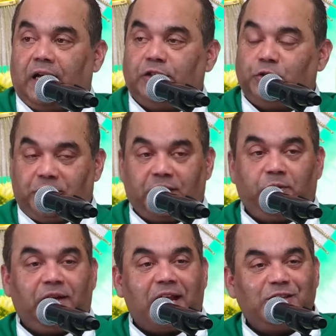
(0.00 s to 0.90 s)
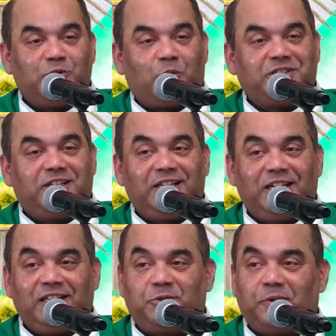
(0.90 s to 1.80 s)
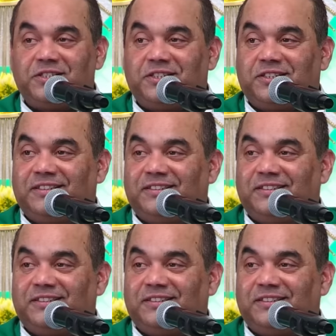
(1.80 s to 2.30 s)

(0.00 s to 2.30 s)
Do they realize what's the real treasure?